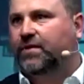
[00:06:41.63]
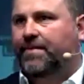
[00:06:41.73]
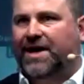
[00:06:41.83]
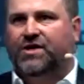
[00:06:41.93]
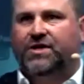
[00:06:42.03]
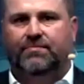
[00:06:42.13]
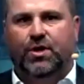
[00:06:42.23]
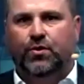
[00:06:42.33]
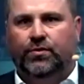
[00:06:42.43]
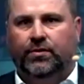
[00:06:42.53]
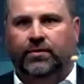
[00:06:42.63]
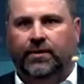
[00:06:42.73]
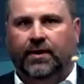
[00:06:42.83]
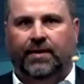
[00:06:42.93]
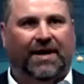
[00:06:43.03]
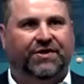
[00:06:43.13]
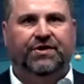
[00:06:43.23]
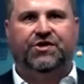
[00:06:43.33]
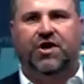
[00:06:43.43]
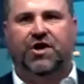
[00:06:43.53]
Imagine the moon, imagine
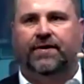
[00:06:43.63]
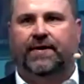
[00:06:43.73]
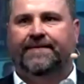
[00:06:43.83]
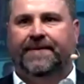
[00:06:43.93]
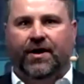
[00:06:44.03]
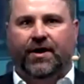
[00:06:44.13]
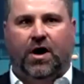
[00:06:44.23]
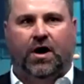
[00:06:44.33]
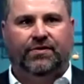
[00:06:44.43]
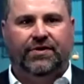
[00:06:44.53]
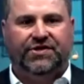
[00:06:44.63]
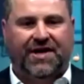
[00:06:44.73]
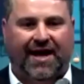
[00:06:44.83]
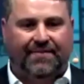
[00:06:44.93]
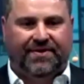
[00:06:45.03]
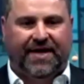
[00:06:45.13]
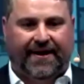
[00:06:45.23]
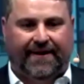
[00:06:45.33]
the sun. They are not the same thing.